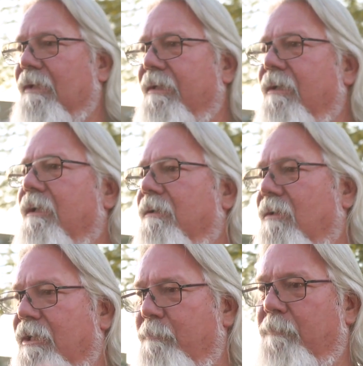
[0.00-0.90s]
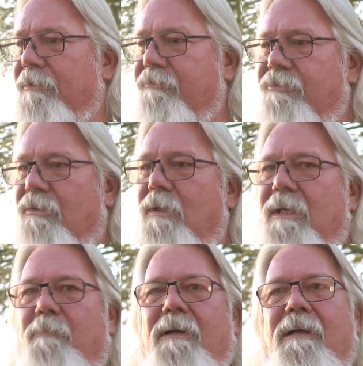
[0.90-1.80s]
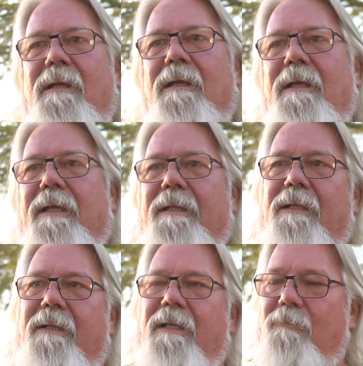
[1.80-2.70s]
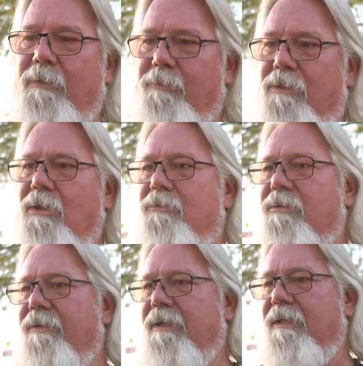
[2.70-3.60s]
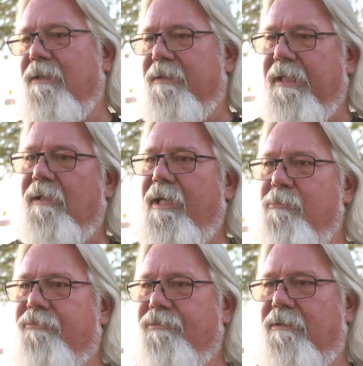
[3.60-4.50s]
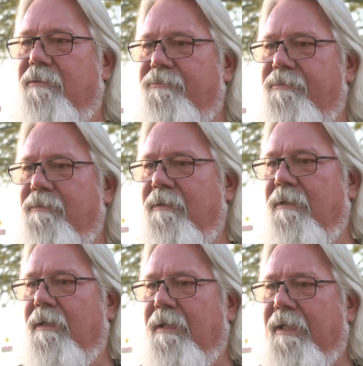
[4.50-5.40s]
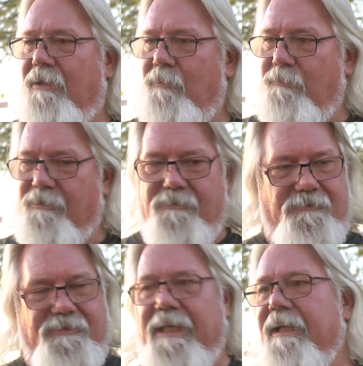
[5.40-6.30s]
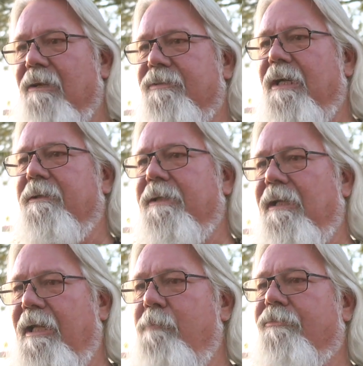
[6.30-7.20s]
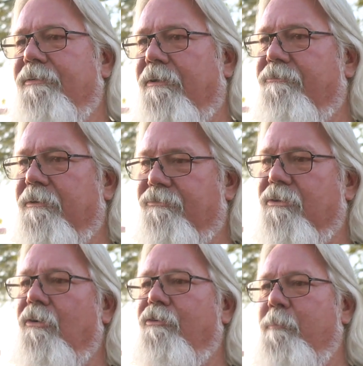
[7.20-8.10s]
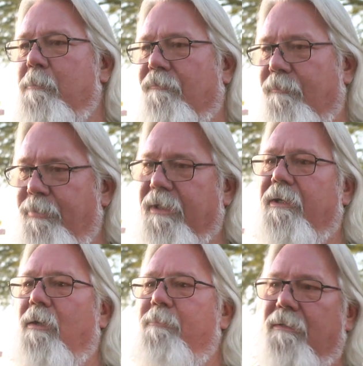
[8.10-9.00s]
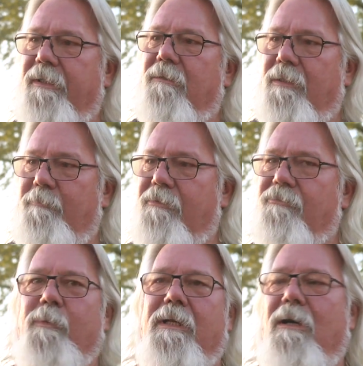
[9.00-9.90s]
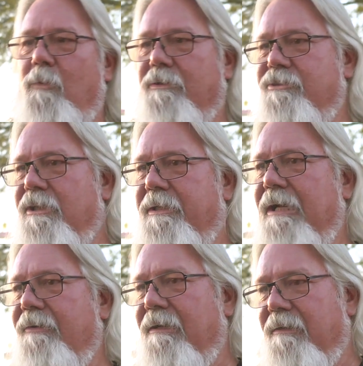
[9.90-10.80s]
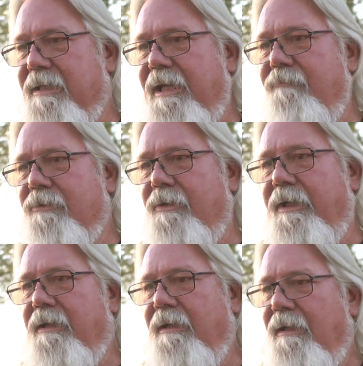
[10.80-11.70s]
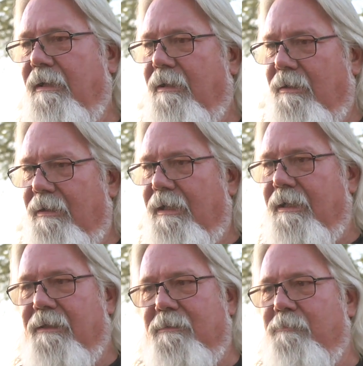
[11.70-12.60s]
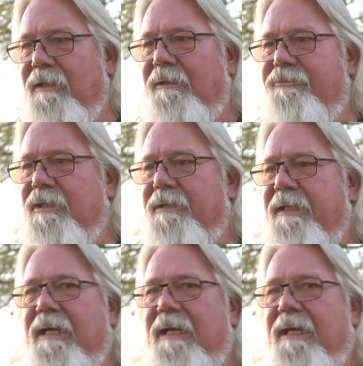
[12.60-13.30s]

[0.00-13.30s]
down there getting a lot of people to show up. And then we would go to the day labor centers, and we would stand outside the day labor centers and discourage people from picking up illegal immigrants. We got one shut down out in Cave Creek, completely shut